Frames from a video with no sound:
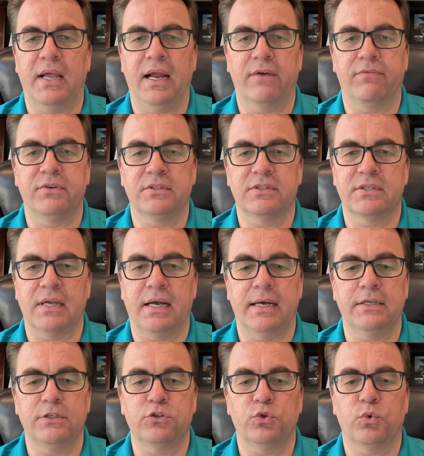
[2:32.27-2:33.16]
Average
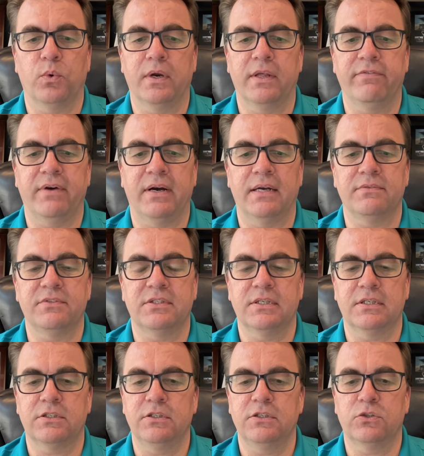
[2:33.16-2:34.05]
size
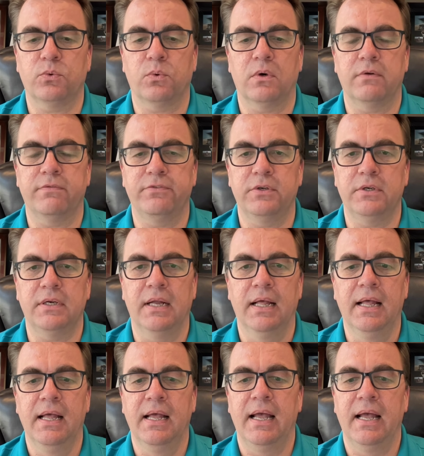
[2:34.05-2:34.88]
2560 square foot.